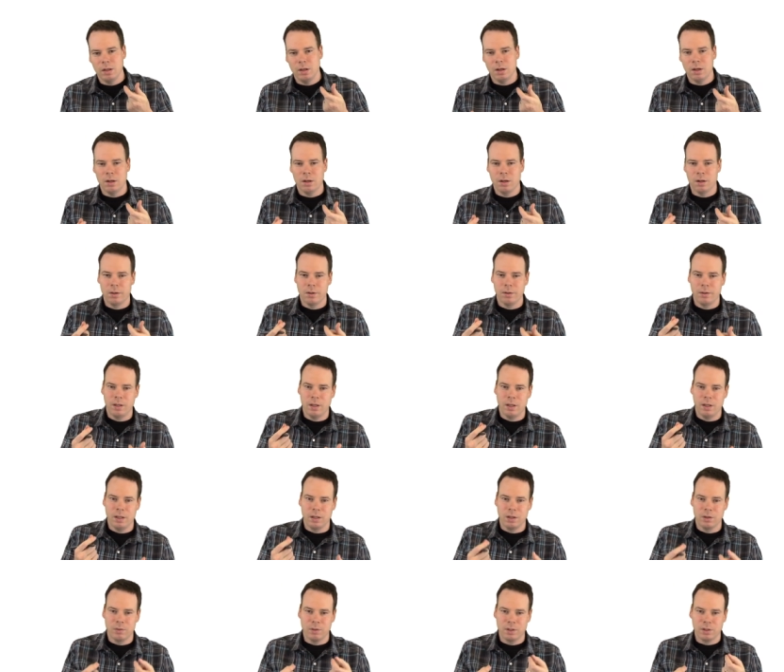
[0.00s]
Are they
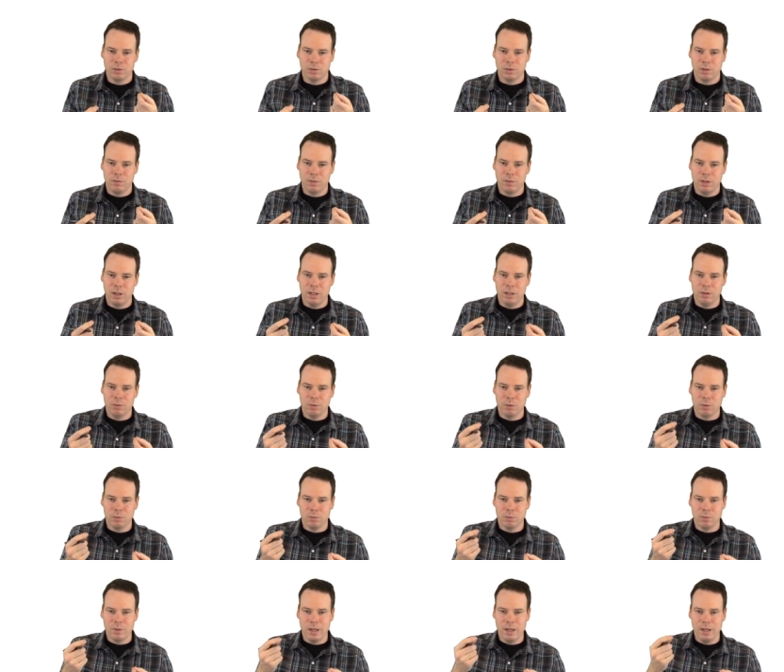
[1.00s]
going sort of at equal
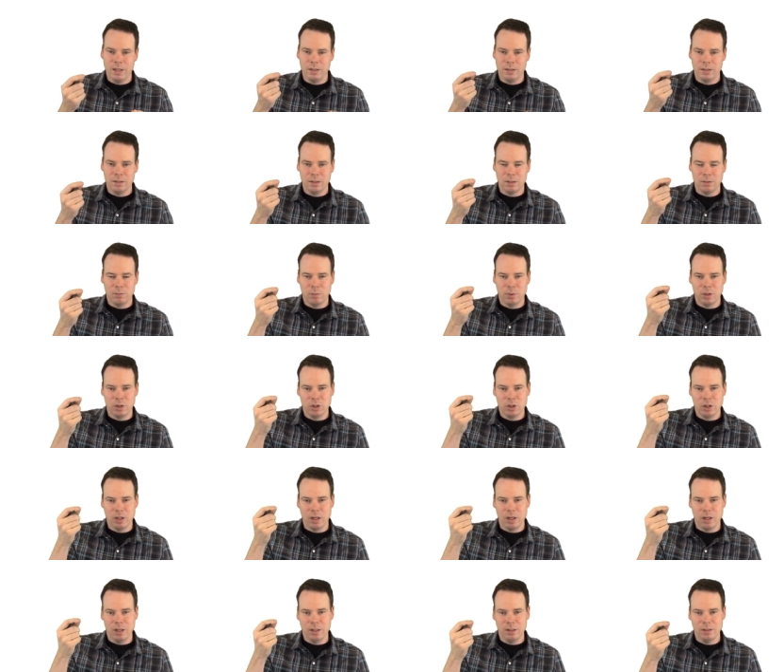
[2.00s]
rates, in which
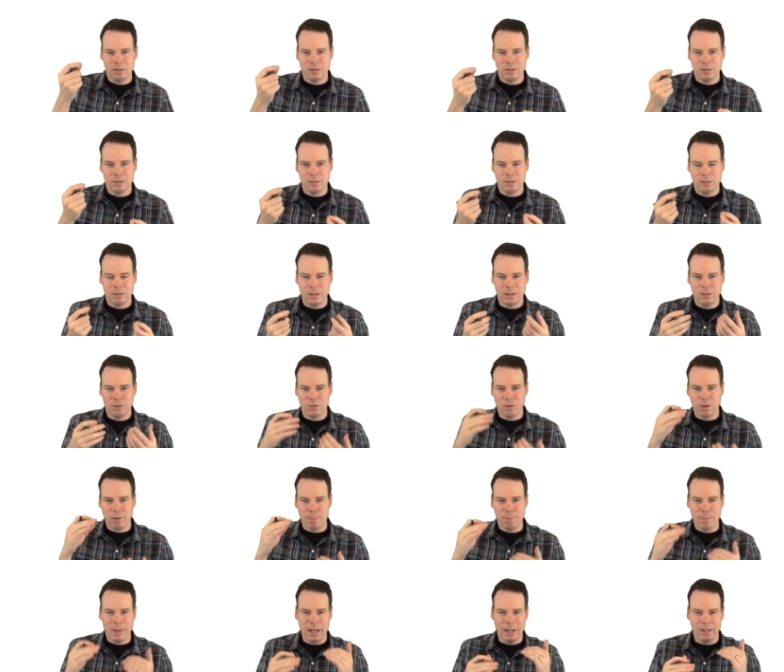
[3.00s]
case they sort
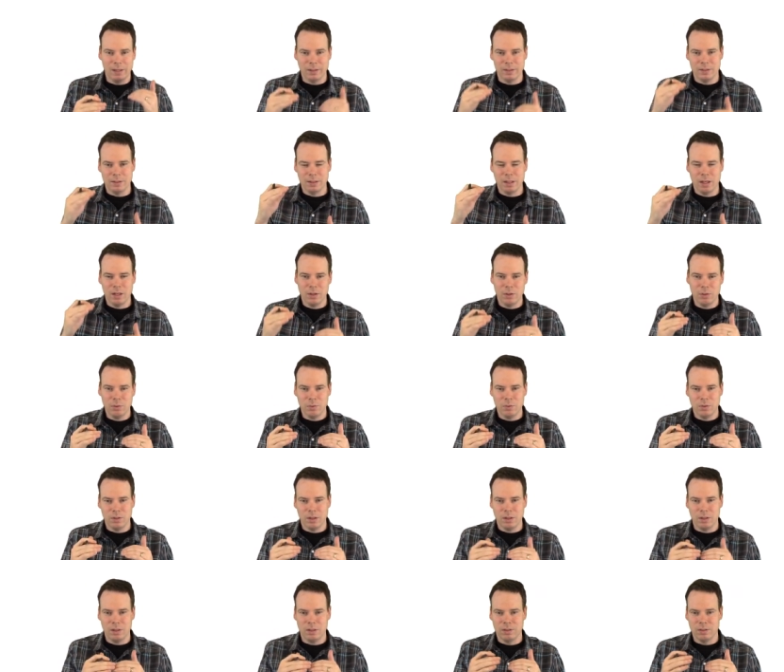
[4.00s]
of balance out
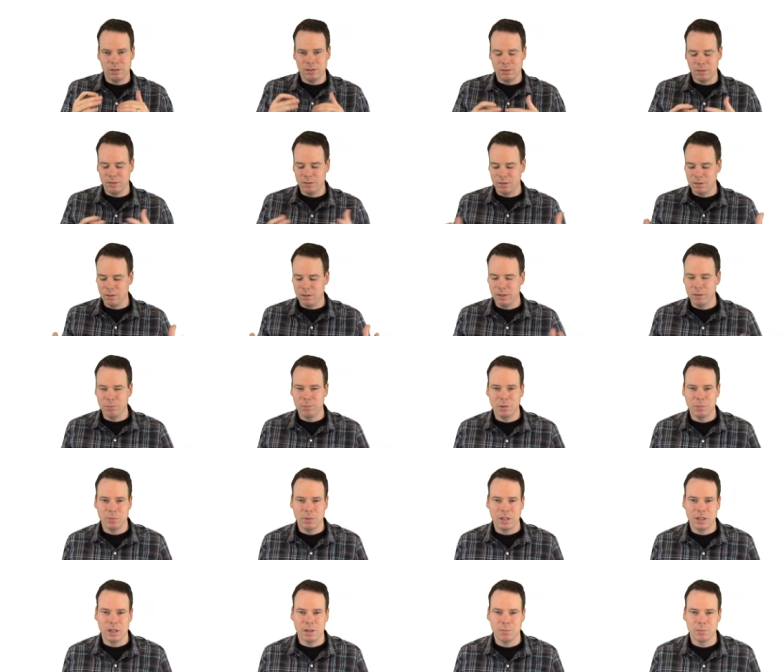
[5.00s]
and the limit
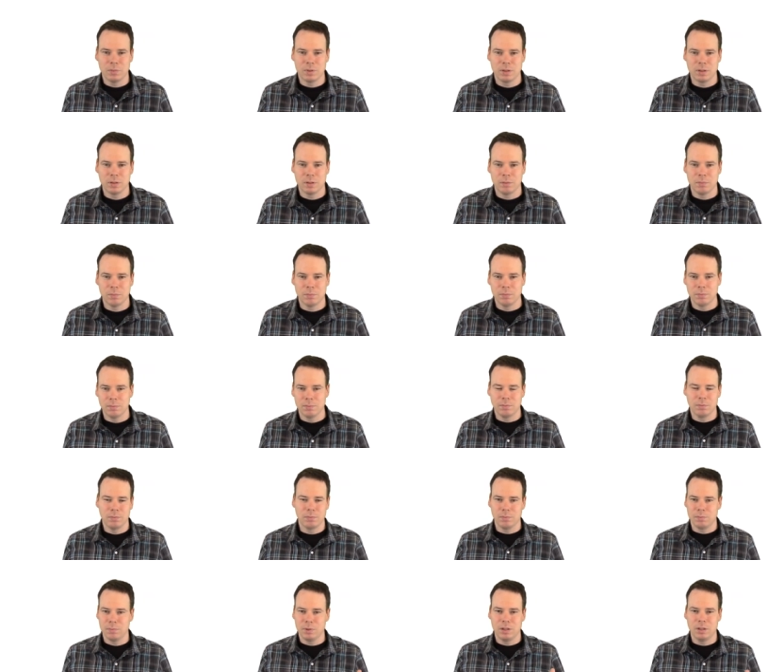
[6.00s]
becomes some
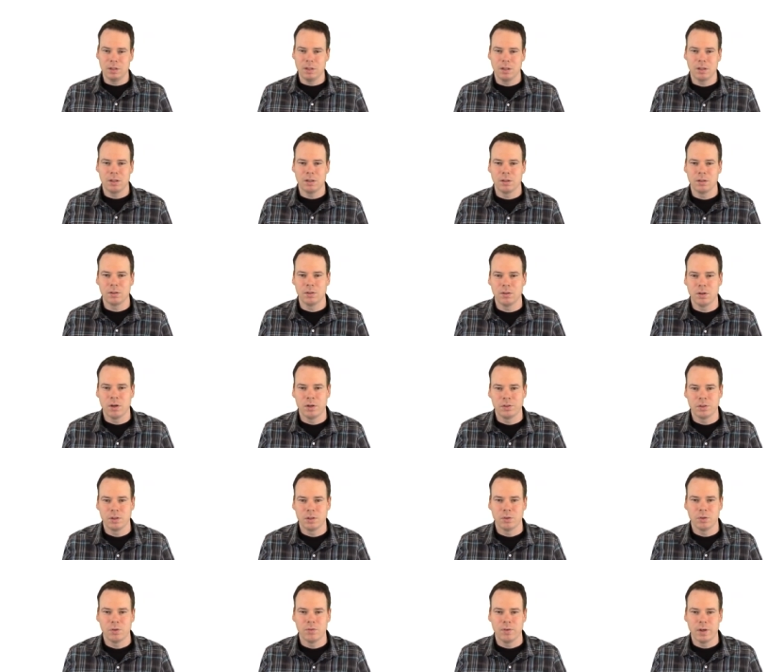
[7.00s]
particular
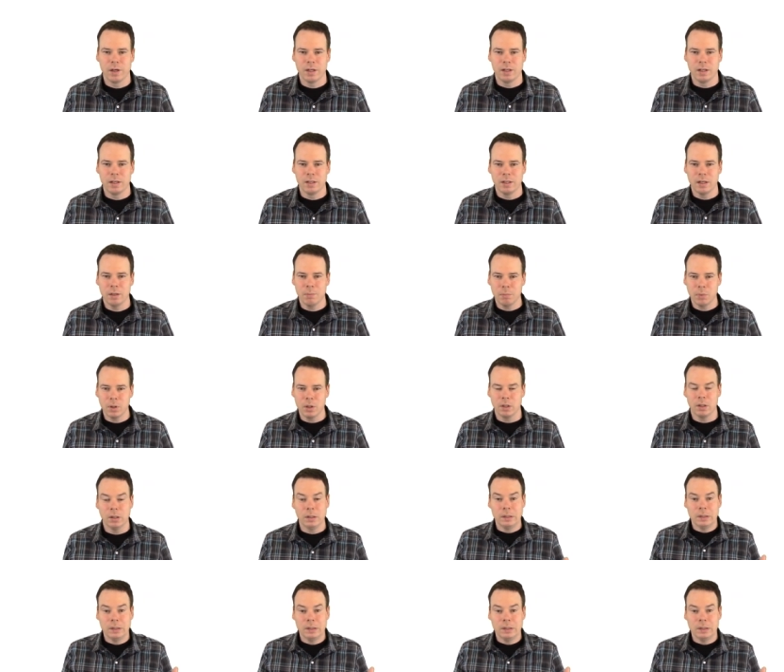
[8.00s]
non-zero finite number?